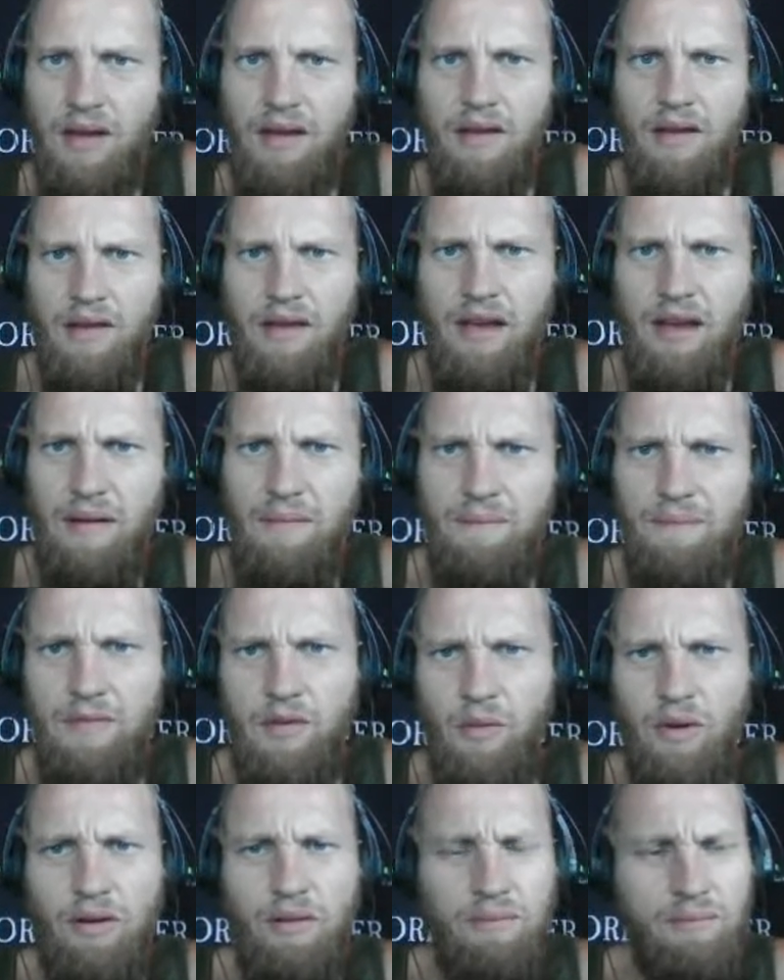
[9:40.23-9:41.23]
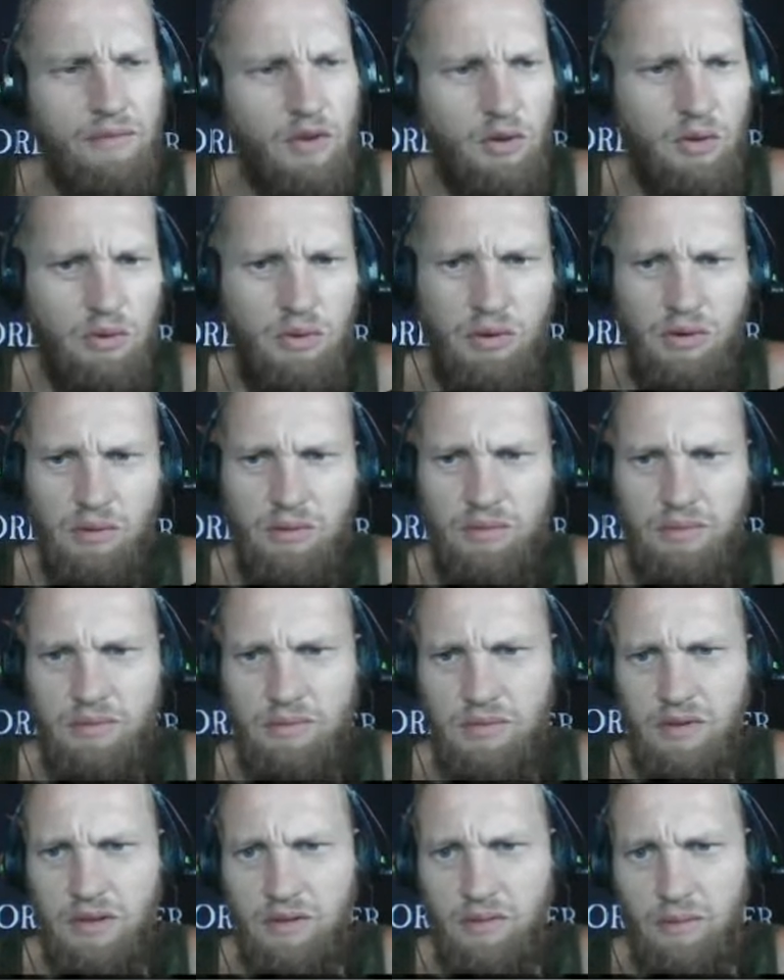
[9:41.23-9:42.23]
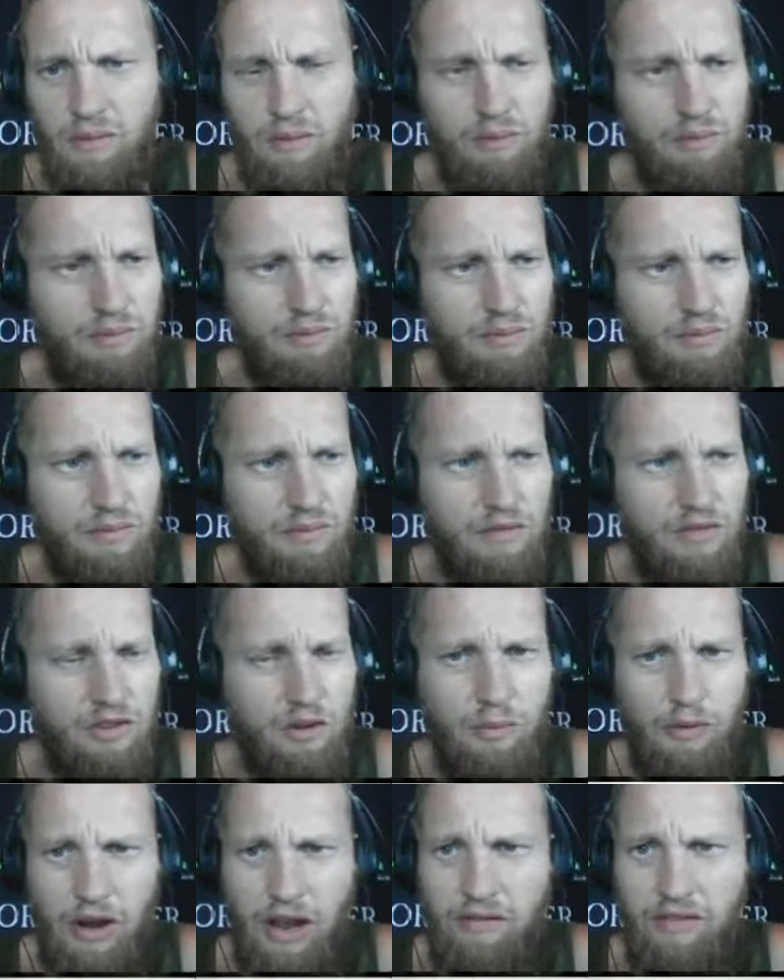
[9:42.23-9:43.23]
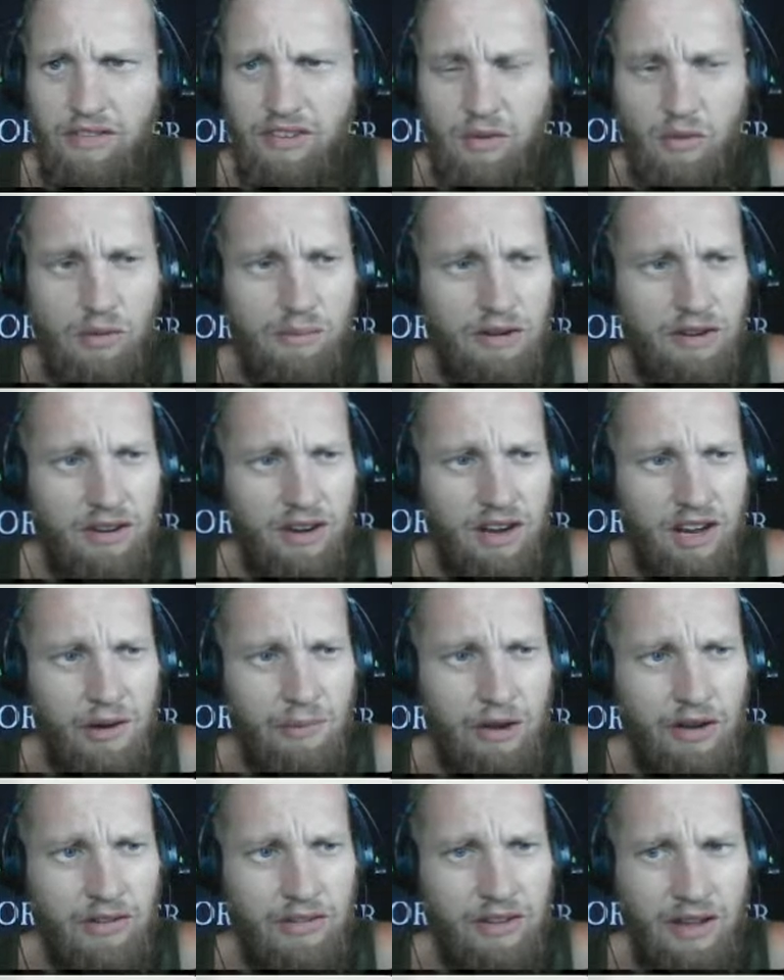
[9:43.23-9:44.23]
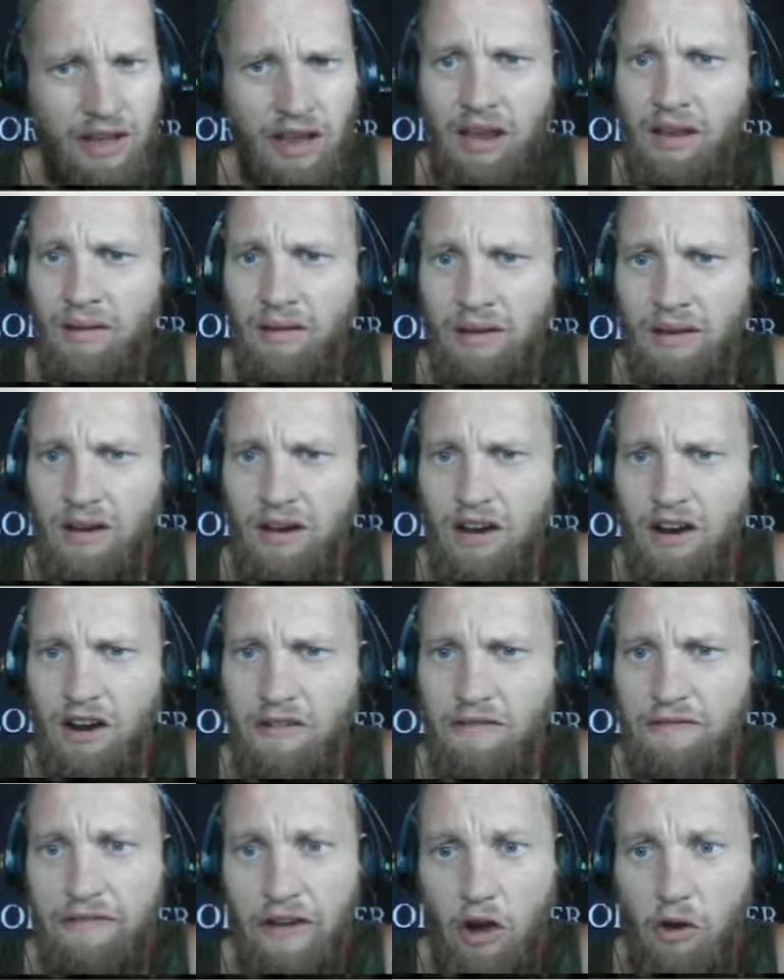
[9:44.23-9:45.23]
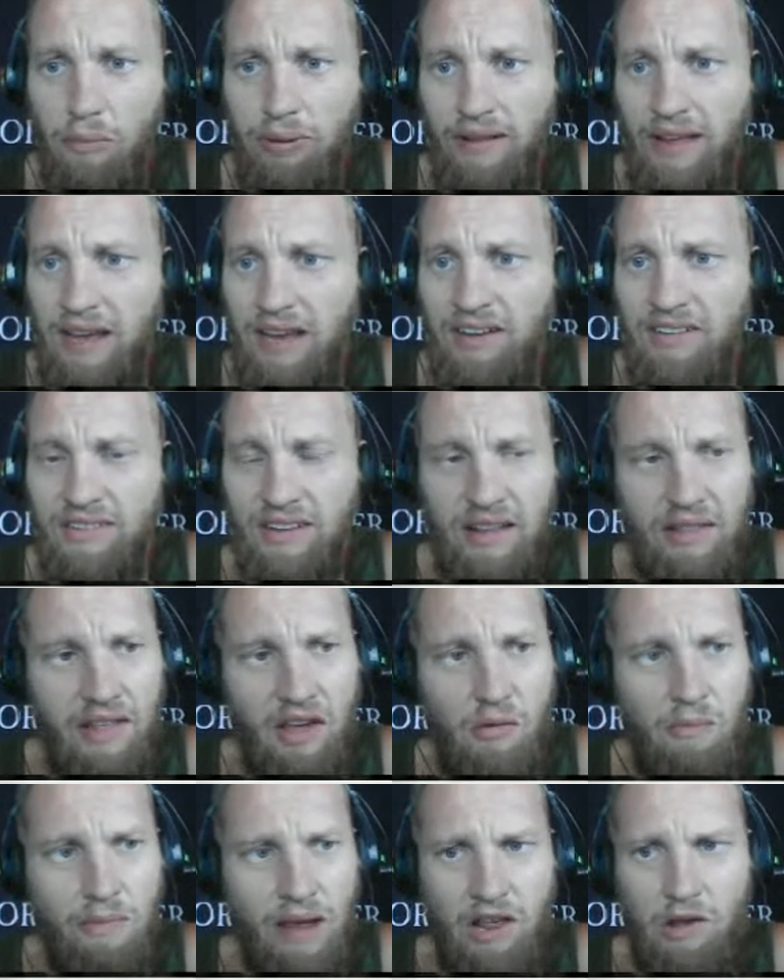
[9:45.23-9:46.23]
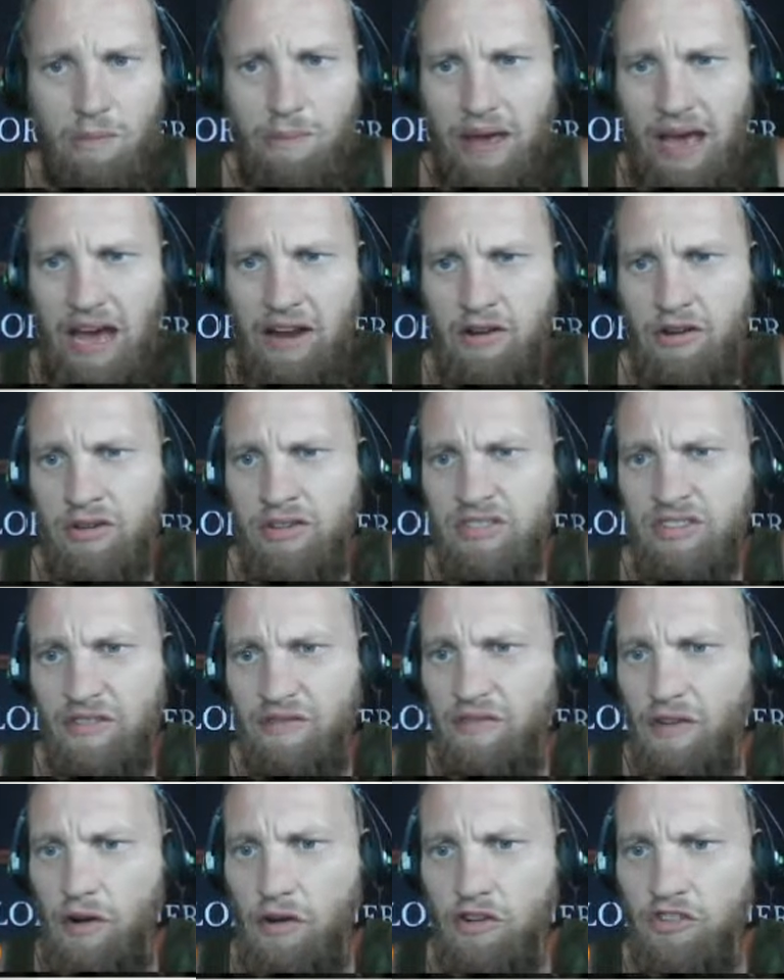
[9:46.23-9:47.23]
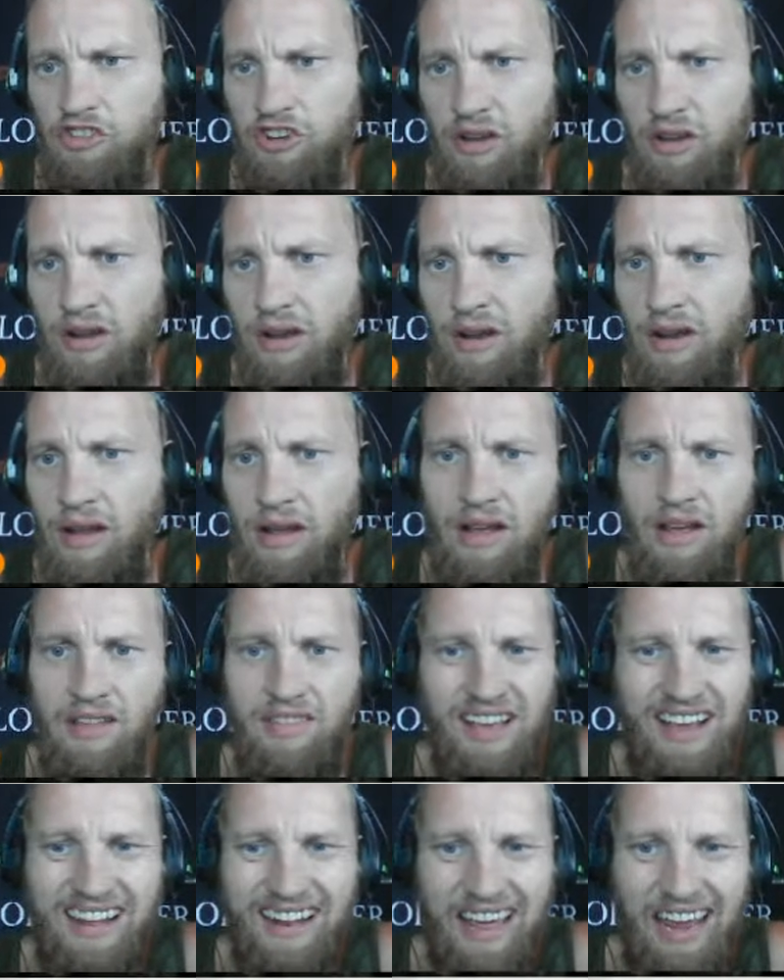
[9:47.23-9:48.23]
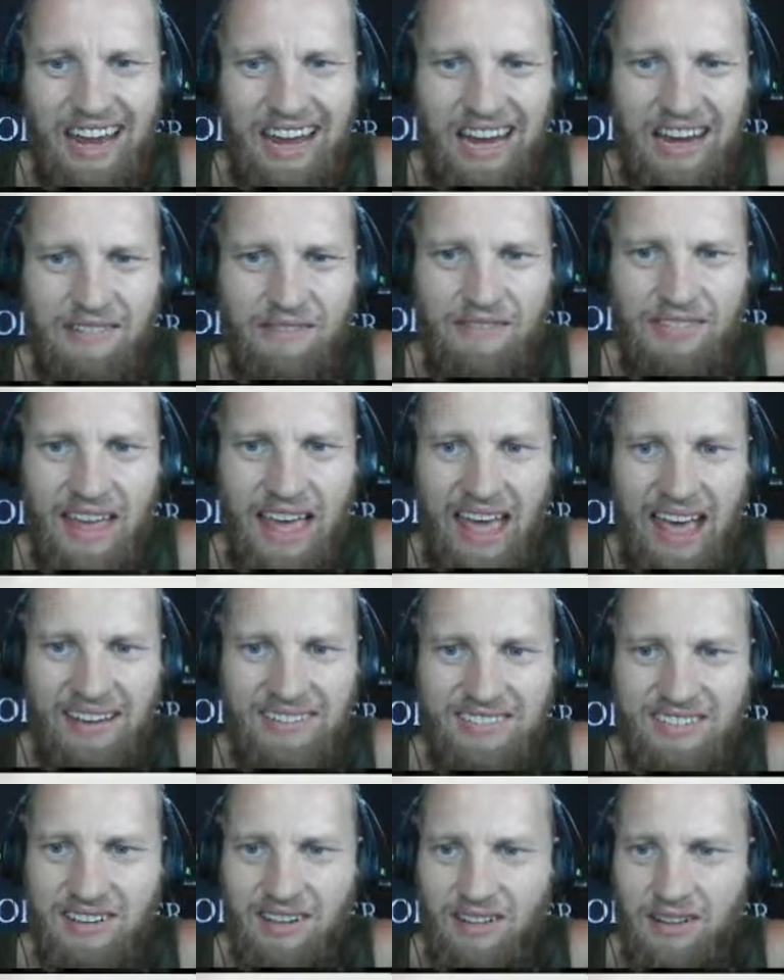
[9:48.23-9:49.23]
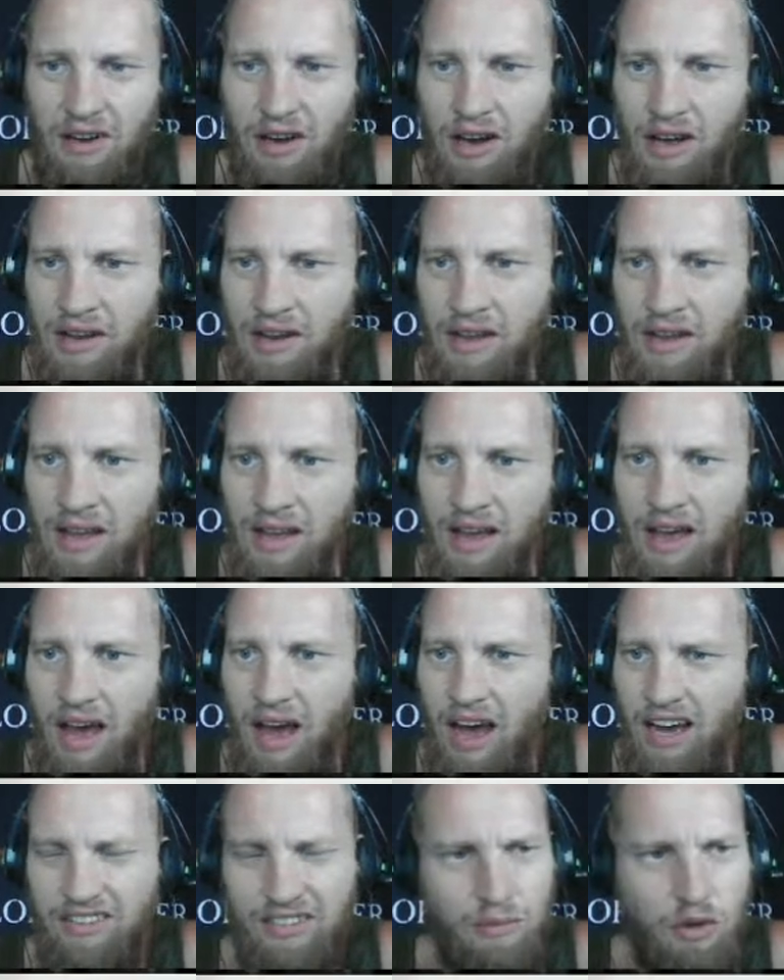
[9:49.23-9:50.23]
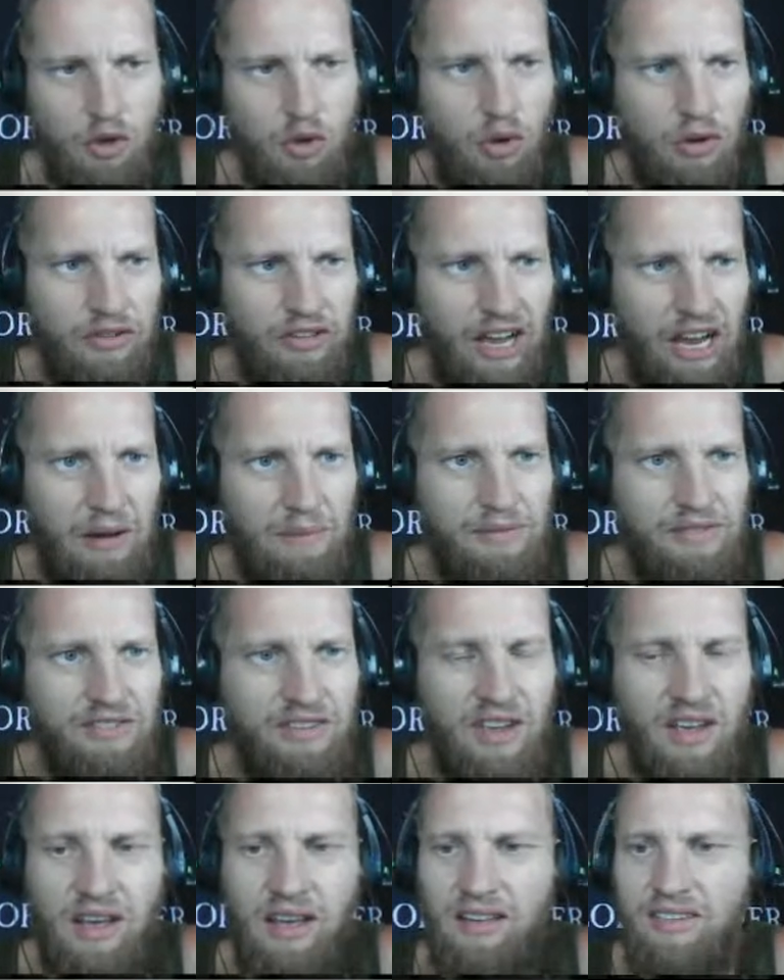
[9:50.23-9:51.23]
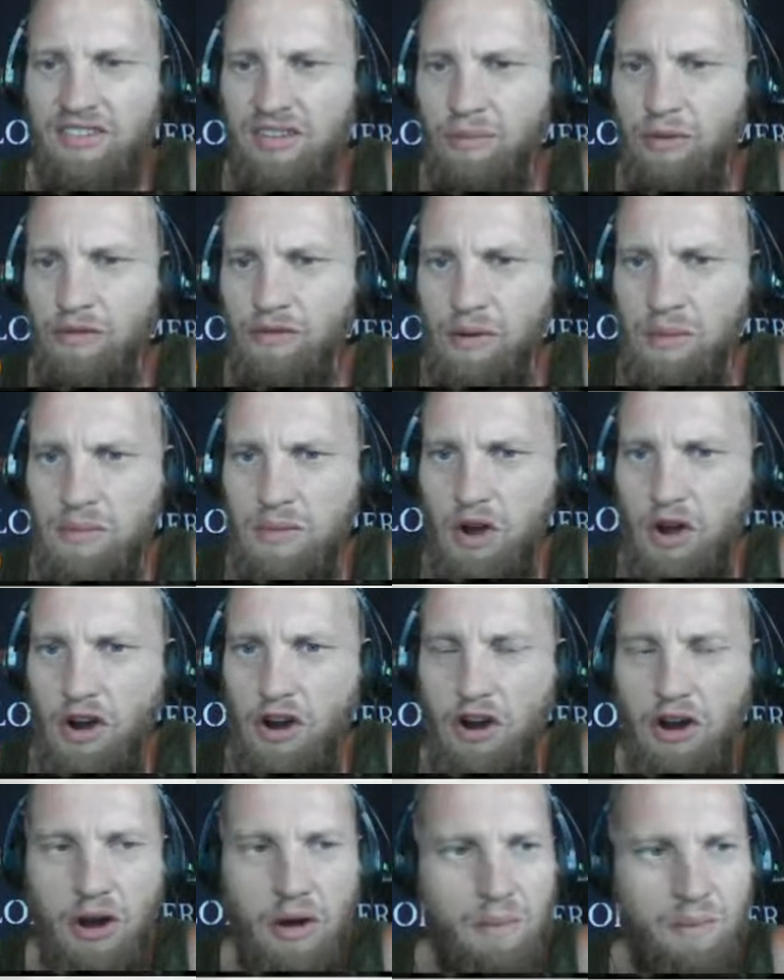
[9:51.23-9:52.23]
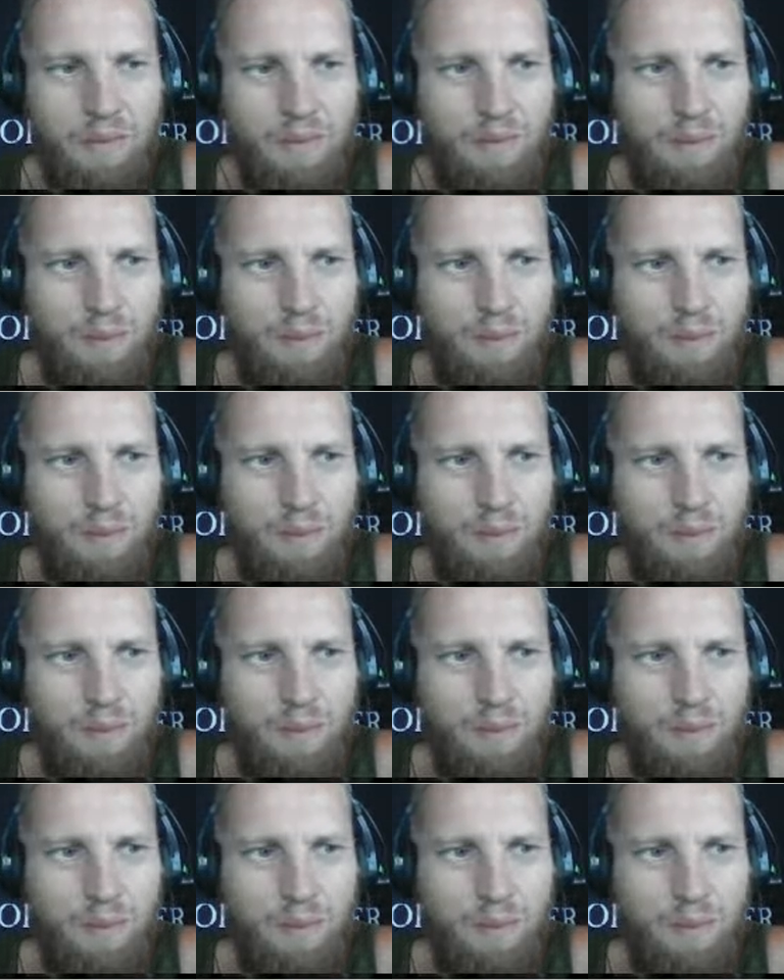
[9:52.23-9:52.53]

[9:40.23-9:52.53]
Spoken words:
Yeah. Well, cool. Super heavies that we'll be talking about today are Fellblades and their many patterns: the Falchion, the Glaive, the Ascalon. Some cool types. Some of them are.